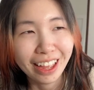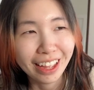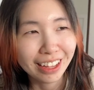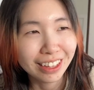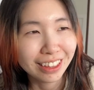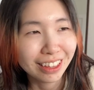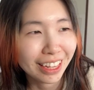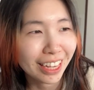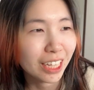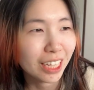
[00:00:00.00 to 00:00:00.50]

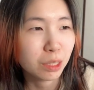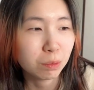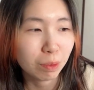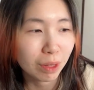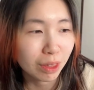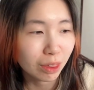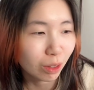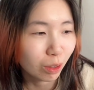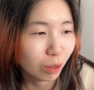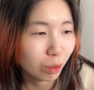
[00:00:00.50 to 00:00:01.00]
And like I
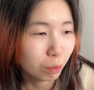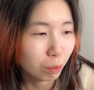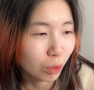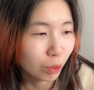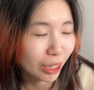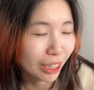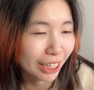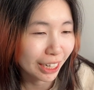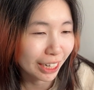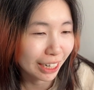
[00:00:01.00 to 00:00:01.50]
spent the whole
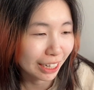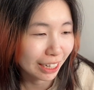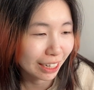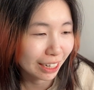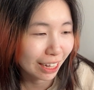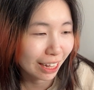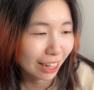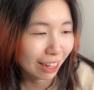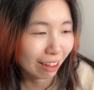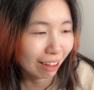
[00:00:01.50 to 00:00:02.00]
morning
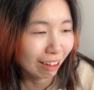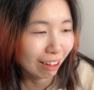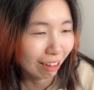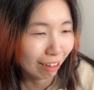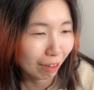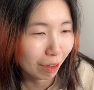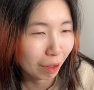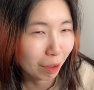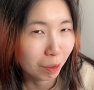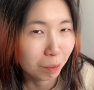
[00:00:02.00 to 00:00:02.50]

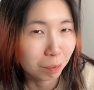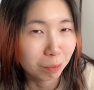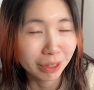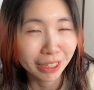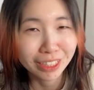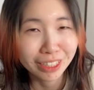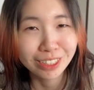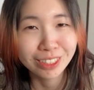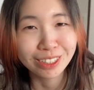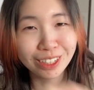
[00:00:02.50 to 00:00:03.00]

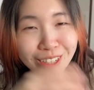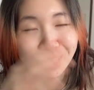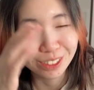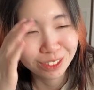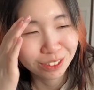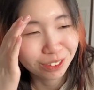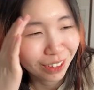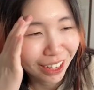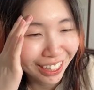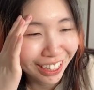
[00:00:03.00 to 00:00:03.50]
playing
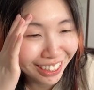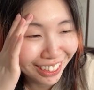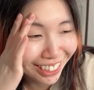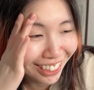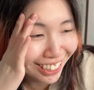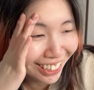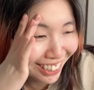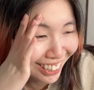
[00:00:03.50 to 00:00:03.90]
Stardew Valley.